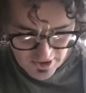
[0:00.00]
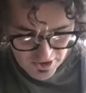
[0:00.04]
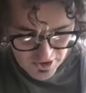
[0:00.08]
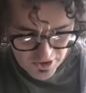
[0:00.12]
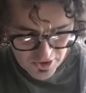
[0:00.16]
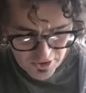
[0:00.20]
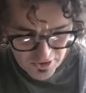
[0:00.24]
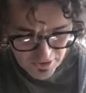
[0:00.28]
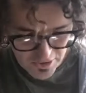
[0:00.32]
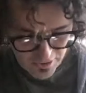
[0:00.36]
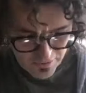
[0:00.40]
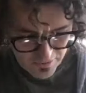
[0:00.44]

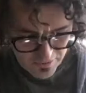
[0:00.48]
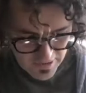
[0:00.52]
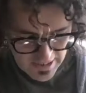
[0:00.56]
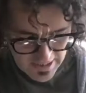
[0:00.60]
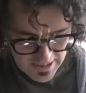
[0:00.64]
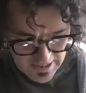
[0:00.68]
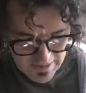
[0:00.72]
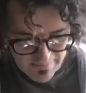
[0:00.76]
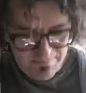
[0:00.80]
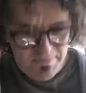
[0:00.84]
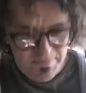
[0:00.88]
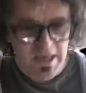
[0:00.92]
You know,
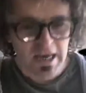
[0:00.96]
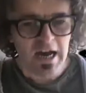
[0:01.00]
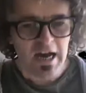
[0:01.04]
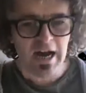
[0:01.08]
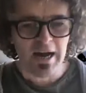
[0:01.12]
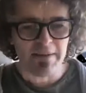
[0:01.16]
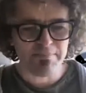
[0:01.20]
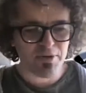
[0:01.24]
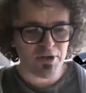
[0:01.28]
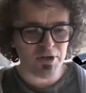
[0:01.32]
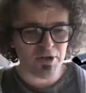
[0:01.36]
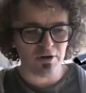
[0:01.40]

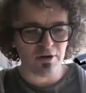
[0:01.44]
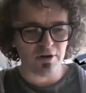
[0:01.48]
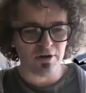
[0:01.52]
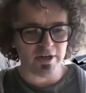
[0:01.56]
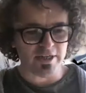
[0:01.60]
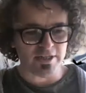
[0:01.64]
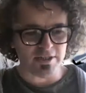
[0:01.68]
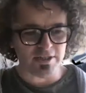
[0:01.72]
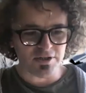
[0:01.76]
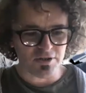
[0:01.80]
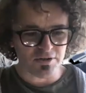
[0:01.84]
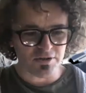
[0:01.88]
I'm
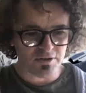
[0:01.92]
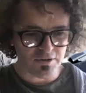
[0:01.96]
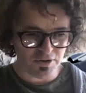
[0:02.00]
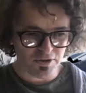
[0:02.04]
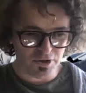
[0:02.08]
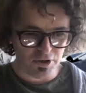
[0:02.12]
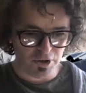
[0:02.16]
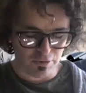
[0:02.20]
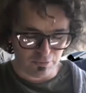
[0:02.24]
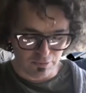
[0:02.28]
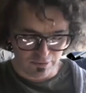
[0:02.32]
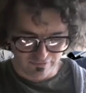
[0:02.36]
curious, you
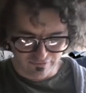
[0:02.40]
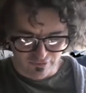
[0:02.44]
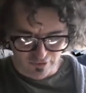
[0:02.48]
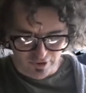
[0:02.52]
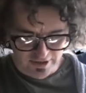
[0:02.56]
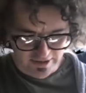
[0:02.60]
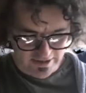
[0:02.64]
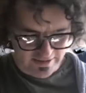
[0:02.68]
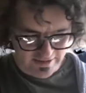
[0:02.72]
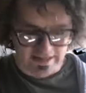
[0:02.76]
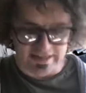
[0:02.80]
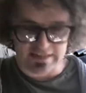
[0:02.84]
know, referring
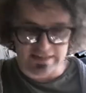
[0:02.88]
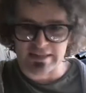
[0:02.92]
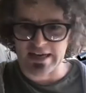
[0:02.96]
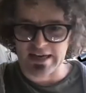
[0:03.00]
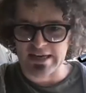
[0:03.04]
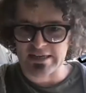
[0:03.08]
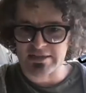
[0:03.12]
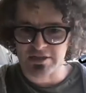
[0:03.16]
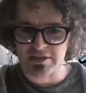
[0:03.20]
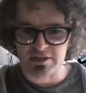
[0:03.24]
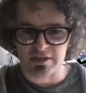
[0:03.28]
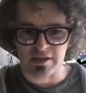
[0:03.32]
to that
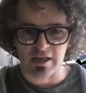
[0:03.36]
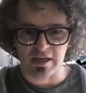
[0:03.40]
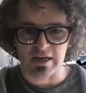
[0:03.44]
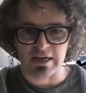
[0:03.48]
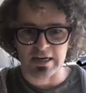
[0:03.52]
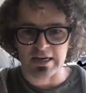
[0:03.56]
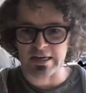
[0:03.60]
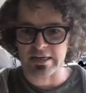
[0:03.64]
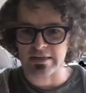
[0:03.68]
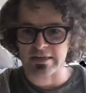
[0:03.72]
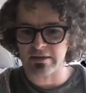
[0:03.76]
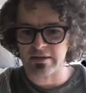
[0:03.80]
last
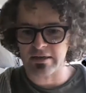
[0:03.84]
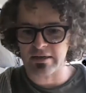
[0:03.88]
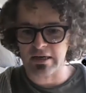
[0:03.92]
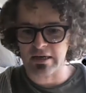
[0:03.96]
slide,